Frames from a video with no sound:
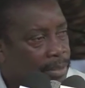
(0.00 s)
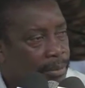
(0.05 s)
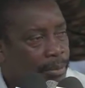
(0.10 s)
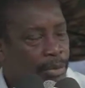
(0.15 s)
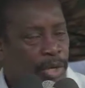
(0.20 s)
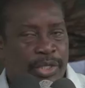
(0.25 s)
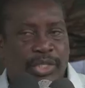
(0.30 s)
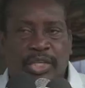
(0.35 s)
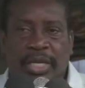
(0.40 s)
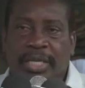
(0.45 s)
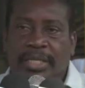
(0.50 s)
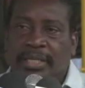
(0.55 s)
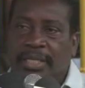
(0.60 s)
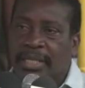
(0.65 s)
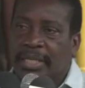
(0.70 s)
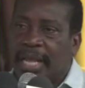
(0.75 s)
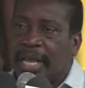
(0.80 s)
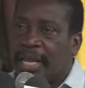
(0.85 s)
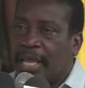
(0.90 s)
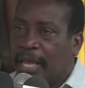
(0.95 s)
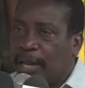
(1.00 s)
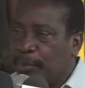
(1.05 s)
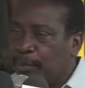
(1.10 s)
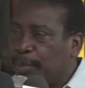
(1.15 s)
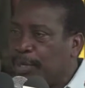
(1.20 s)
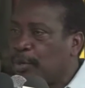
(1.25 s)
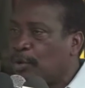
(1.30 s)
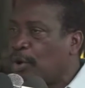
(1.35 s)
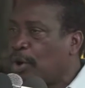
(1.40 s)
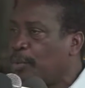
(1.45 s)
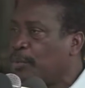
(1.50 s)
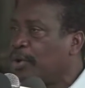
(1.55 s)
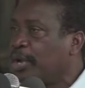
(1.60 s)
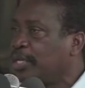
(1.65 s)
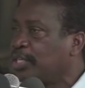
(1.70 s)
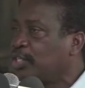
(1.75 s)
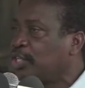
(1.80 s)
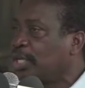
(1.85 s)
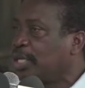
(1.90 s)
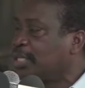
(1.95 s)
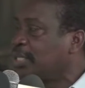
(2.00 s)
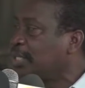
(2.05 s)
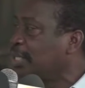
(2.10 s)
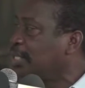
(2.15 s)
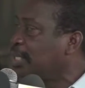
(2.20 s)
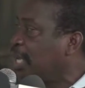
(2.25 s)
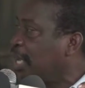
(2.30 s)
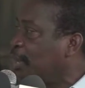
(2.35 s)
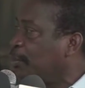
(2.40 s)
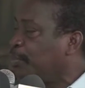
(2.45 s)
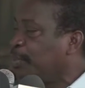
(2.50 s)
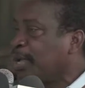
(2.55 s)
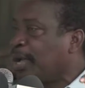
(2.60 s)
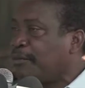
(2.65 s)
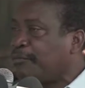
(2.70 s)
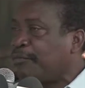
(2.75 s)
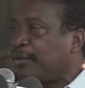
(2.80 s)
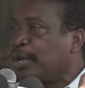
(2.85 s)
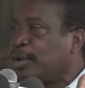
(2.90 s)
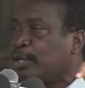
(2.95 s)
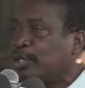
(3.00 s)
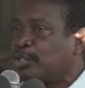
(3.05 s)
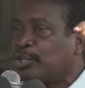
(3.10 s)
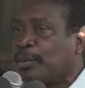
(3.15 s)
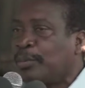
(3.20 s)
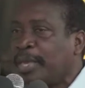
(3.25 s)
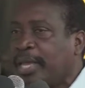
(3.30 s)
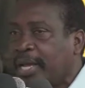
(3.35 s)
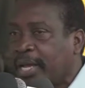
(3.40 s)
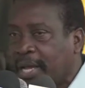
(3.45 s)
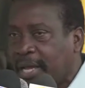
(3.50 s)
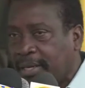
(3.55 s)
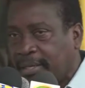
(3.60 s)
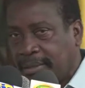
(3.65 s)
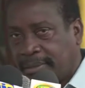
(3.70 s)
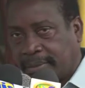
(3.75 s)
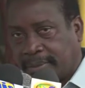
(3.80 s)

But JC not helping comrade, JC is helping a fellow Jamaican.